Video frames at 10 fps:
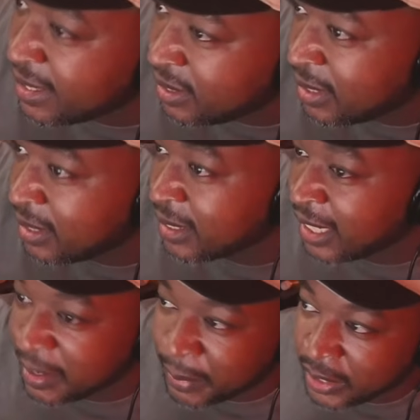city,
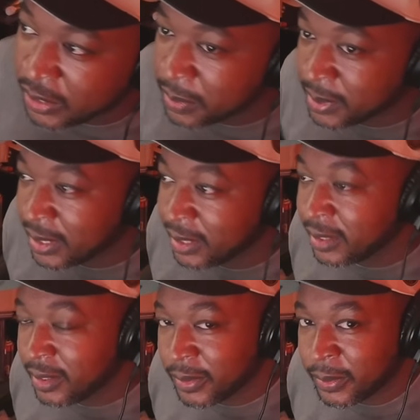like in my home city
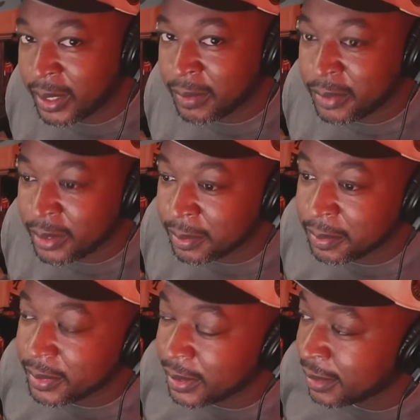where I'm from.
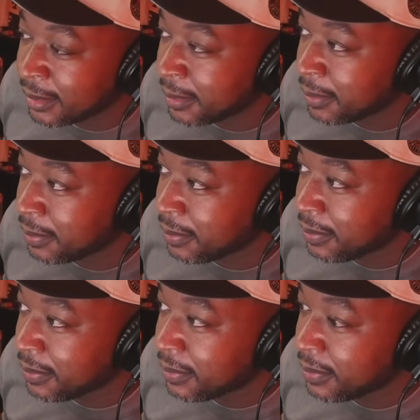
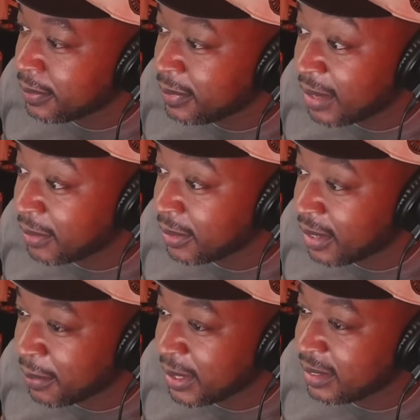Never.
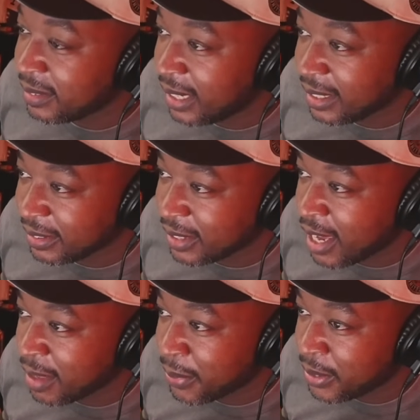I've been like
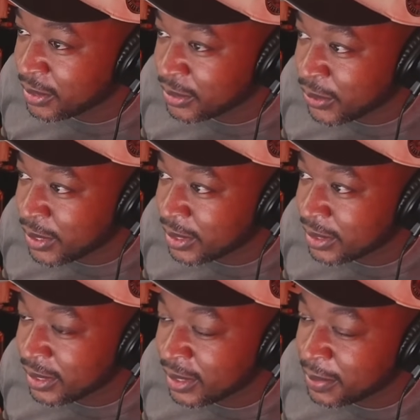other parts of Georgia.
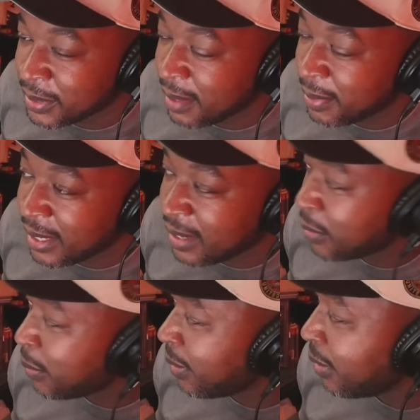You know what I'm saying? Played
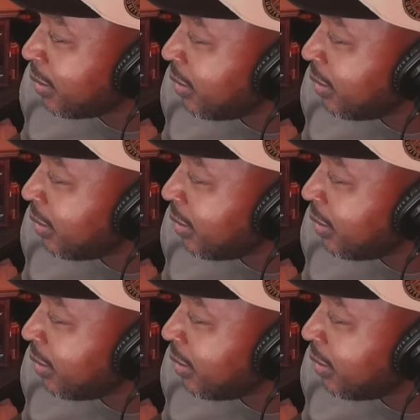everywhere,